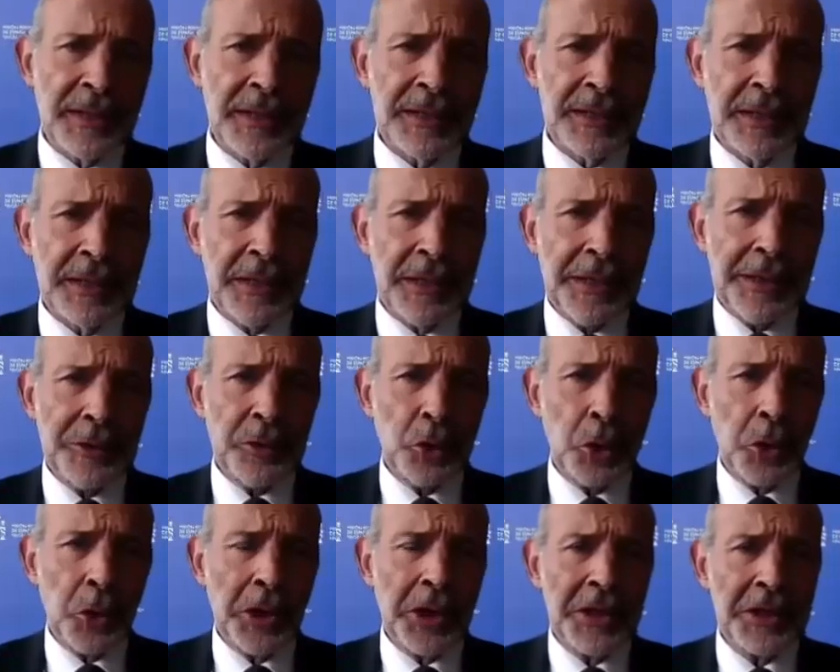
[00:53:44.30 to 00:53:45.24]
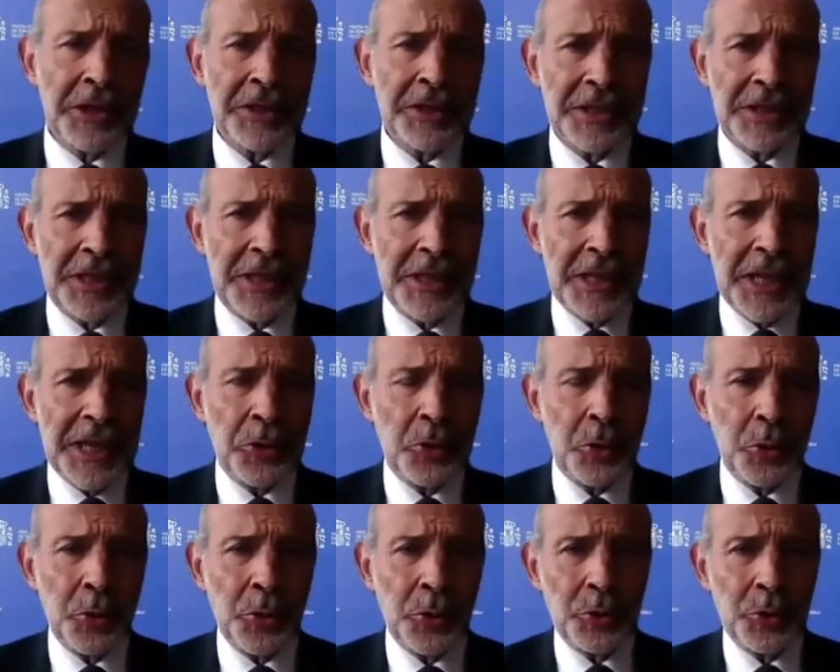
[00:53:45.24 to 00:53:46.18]
Many thanks and
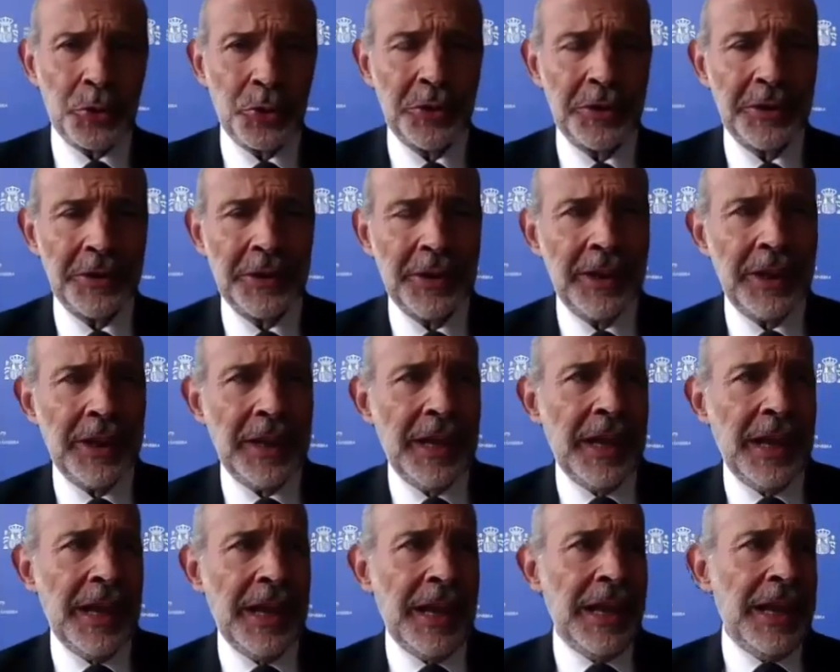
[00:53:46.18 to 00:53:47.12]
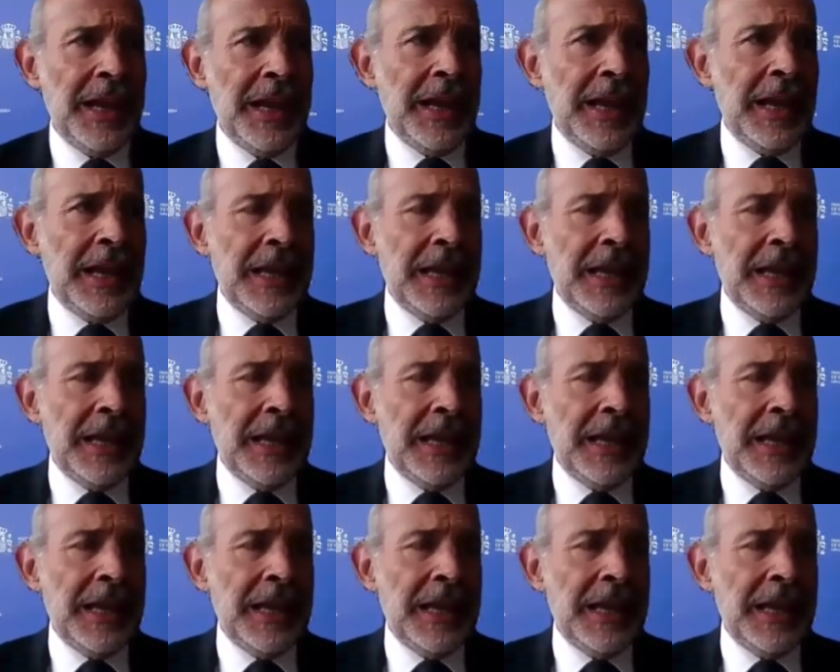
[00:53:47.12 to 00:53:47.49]
good morning or good evening to all.